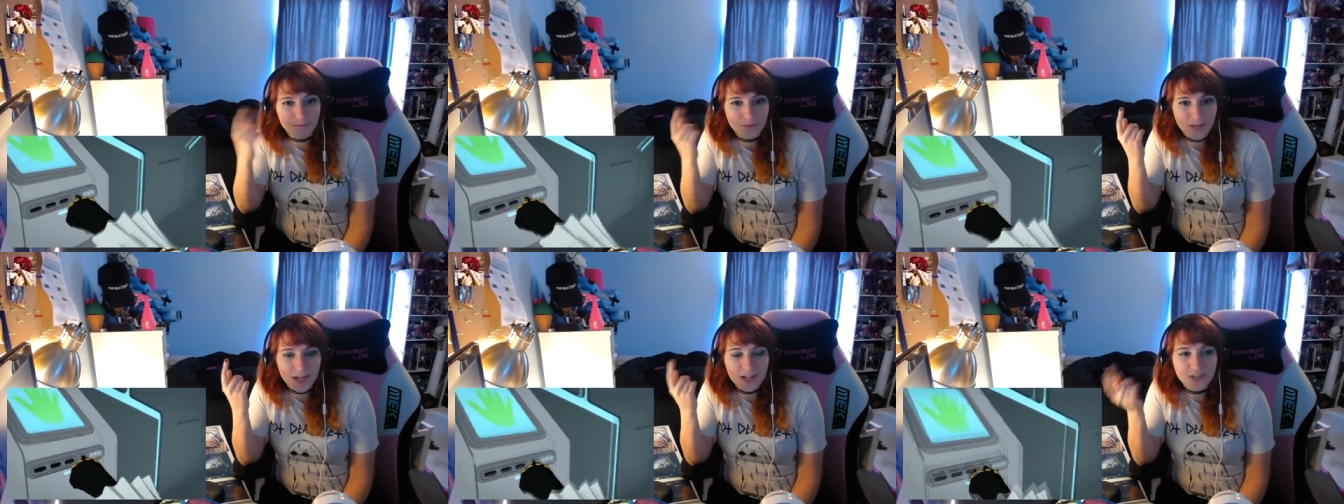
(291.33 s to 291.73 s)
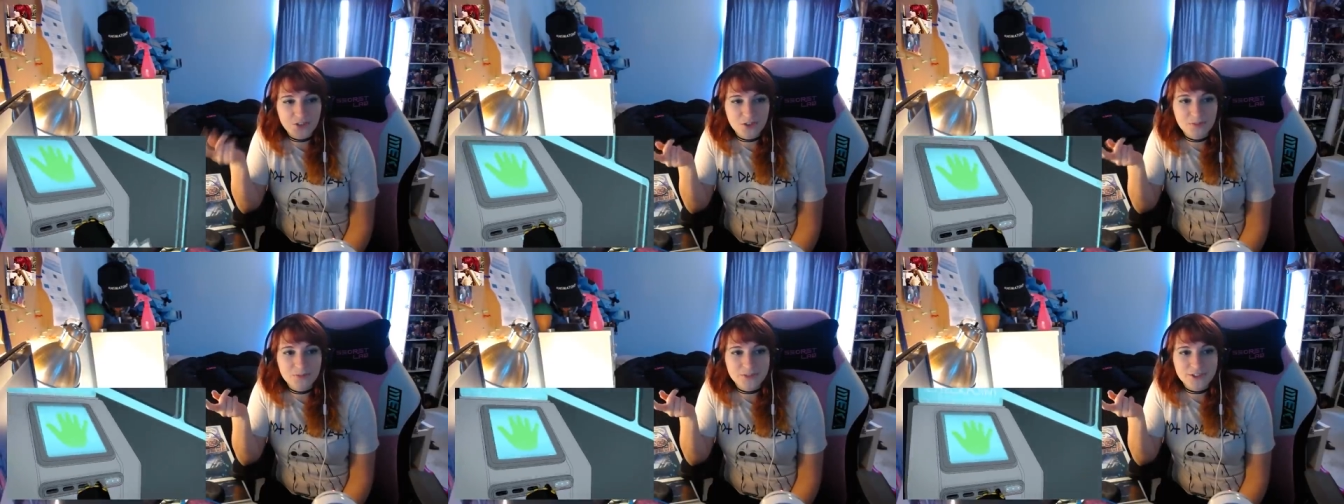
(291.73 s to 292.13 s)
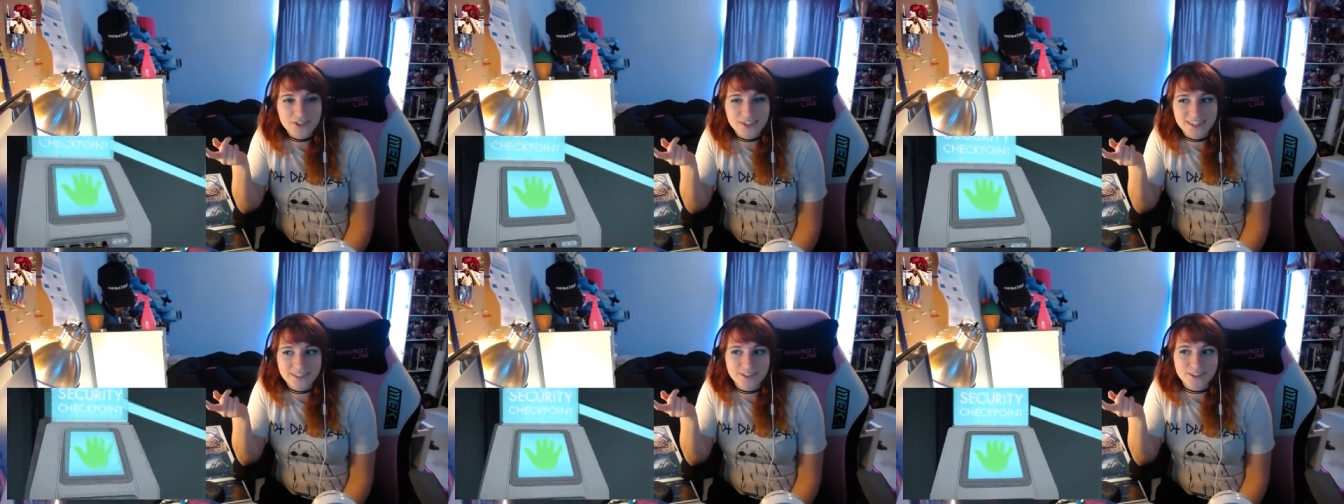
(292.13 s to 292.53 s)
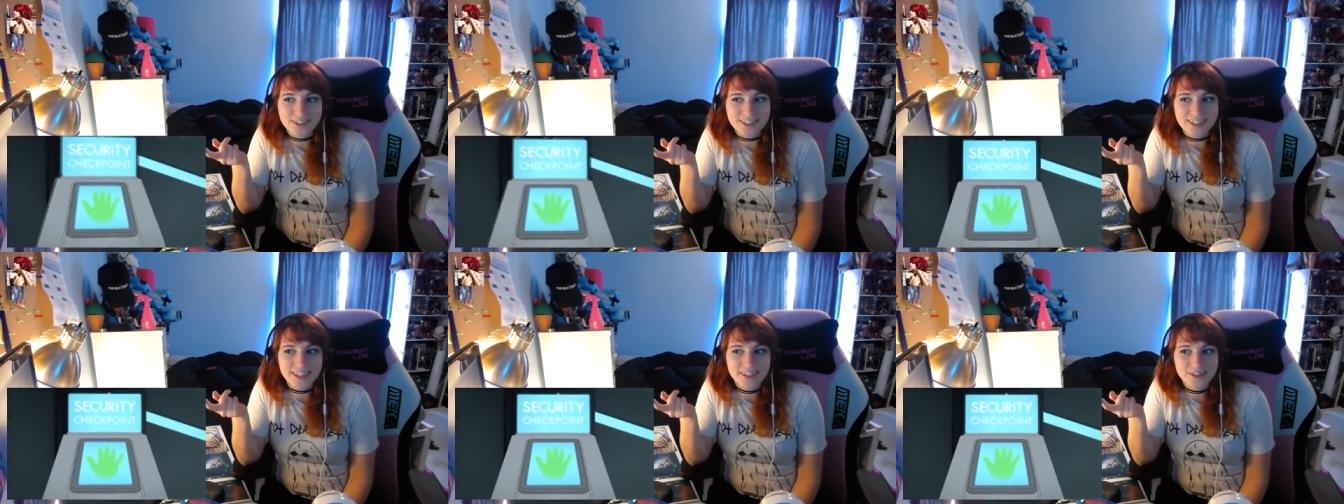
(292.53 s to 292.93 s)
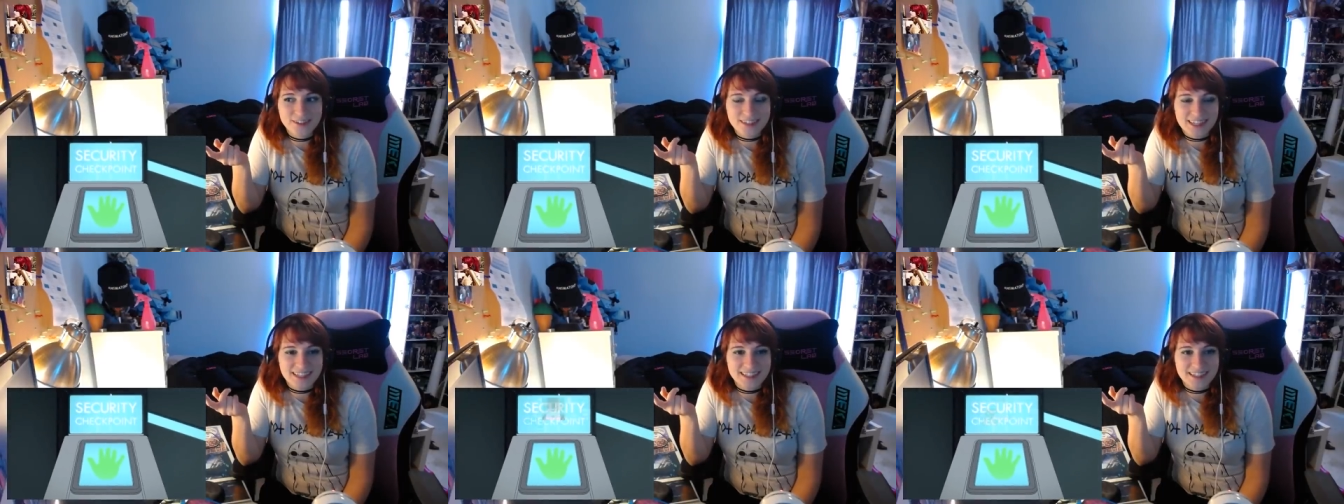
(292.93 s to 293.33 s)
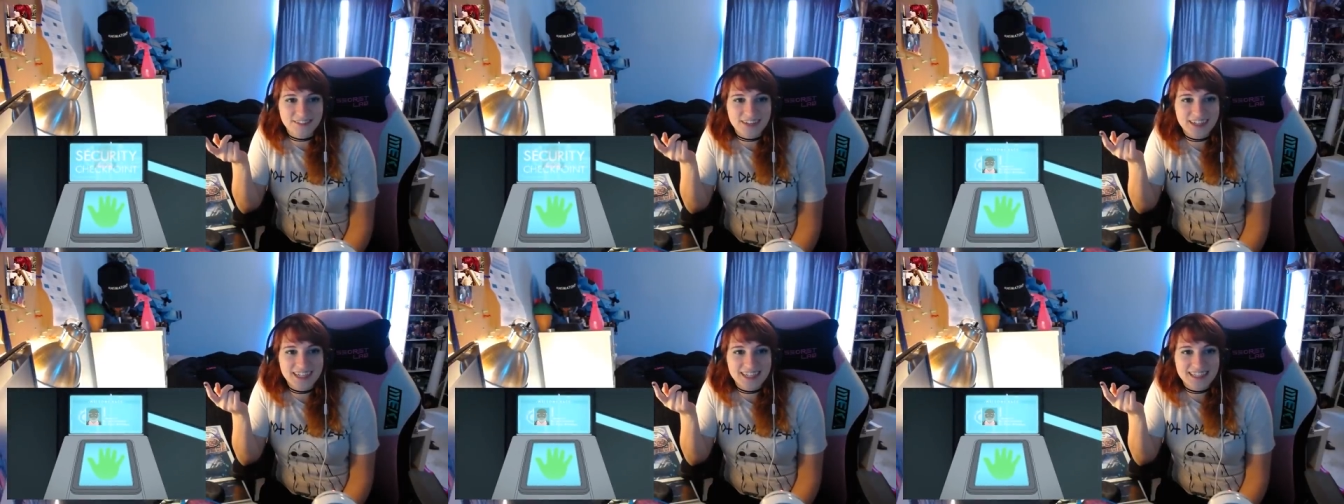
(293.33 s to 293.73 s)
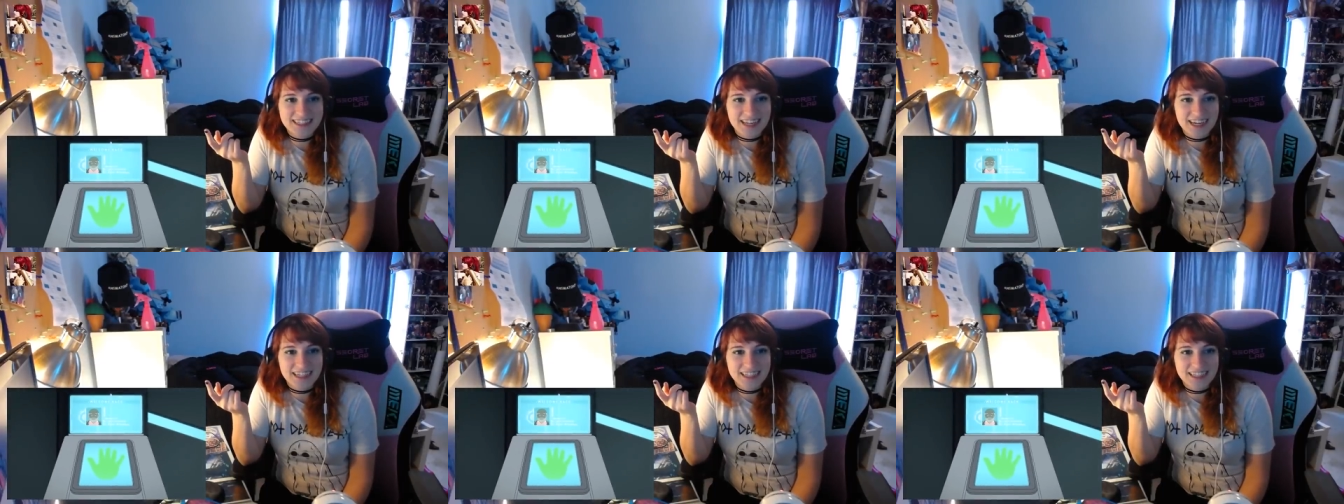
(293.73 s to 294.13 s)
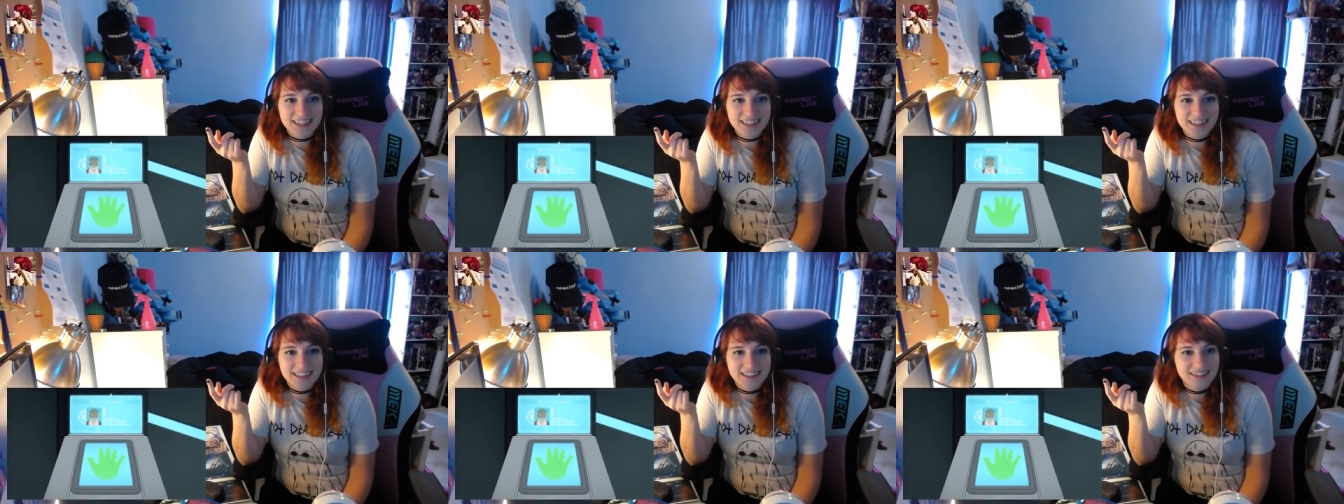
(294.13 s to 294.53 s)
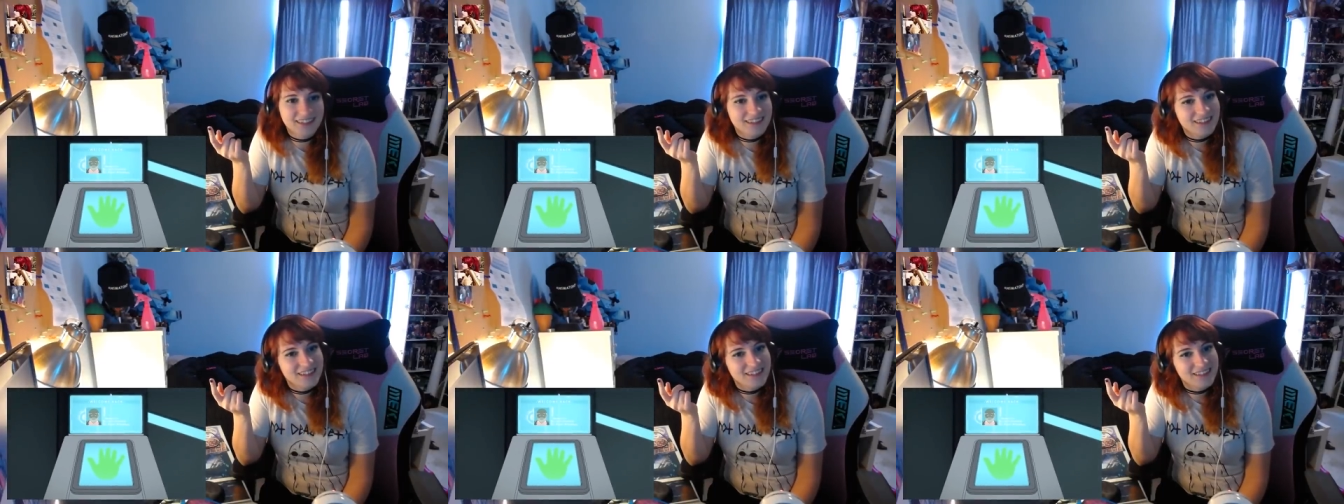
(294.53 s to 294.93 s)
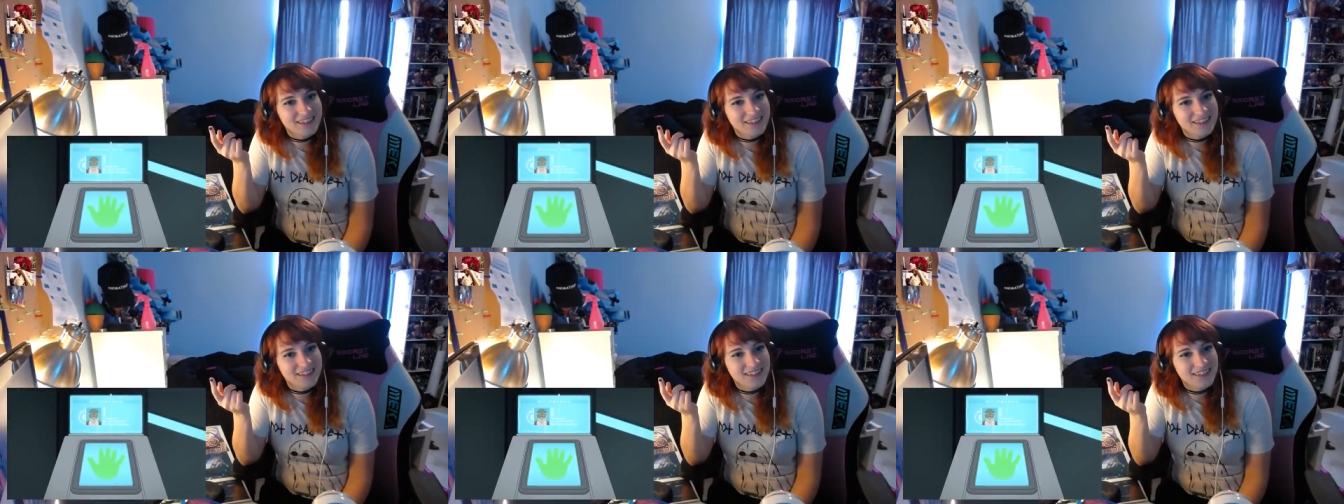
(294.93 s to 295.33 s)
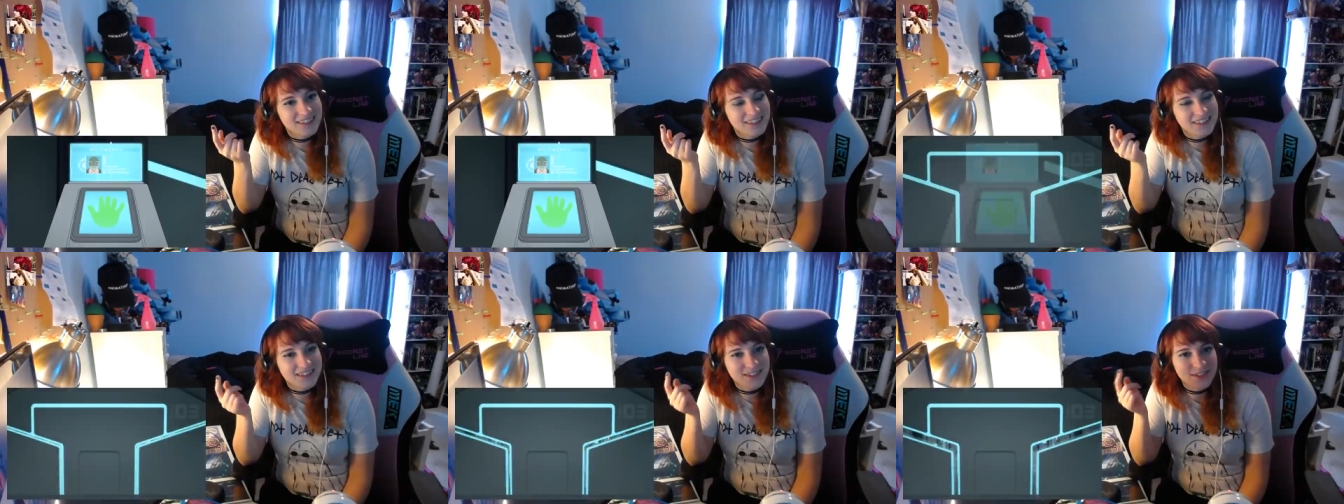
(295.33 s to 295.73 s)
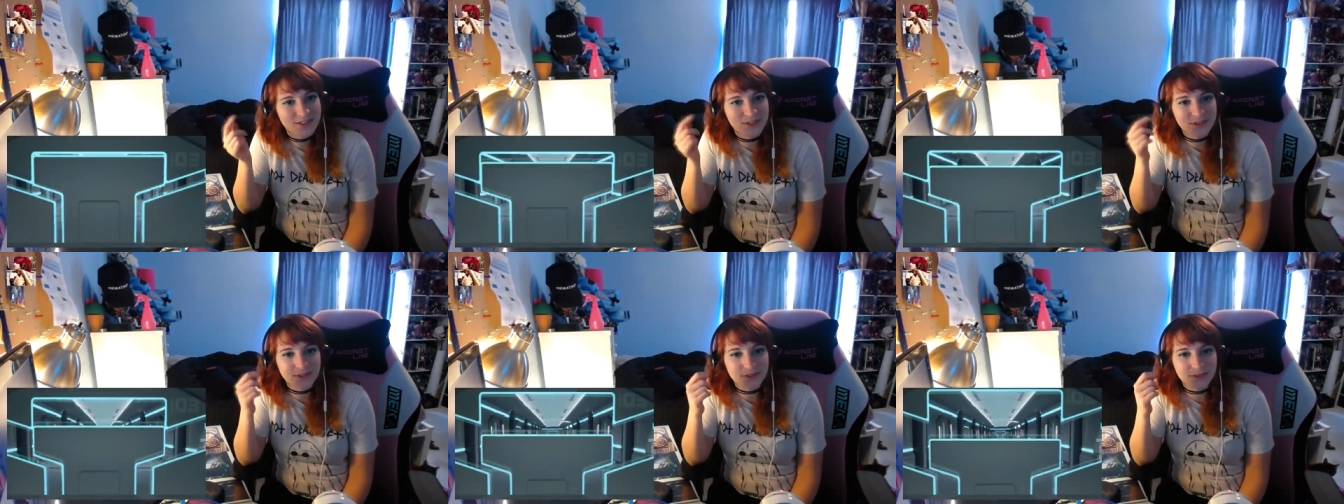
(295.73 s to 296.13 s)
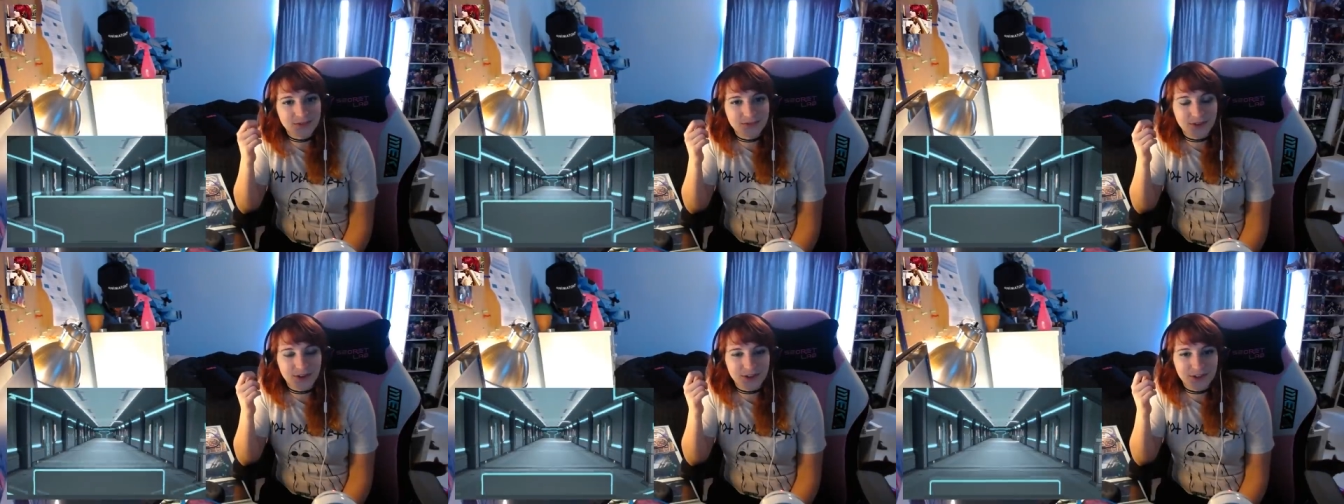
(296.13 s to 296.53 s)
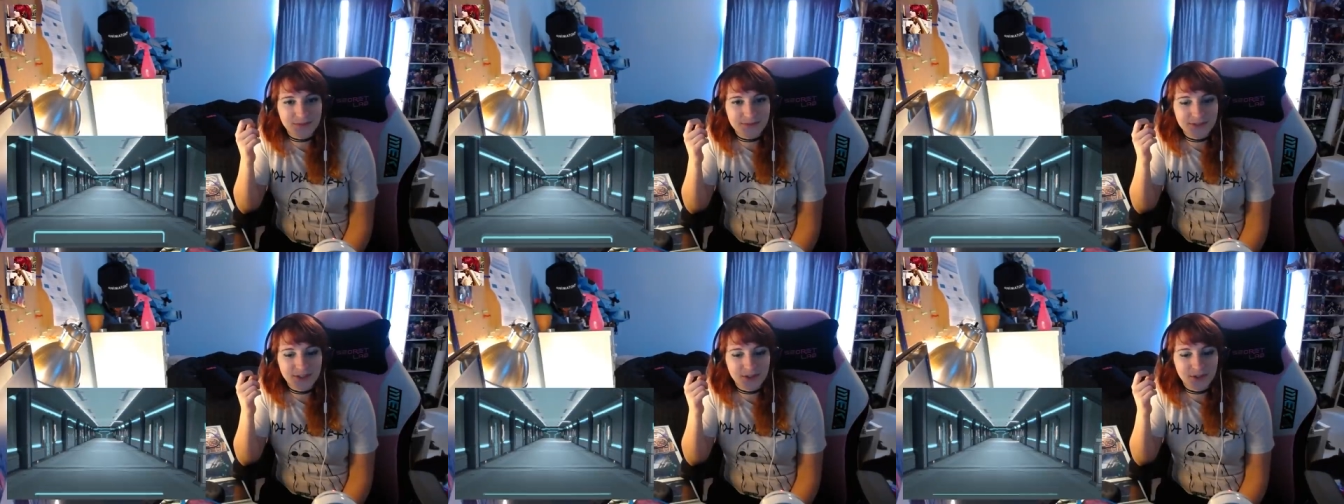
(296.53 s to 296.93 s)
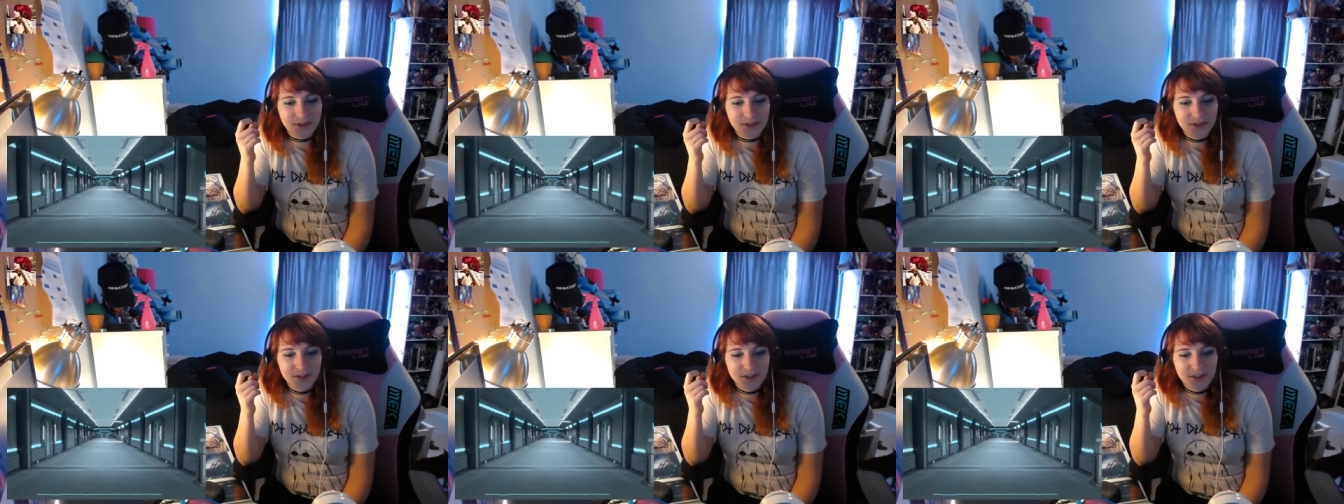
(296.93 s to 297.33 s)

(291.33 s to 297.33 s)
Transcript: I do appreciate that she did that, though, because that's a very nice tie-in to Volume 2.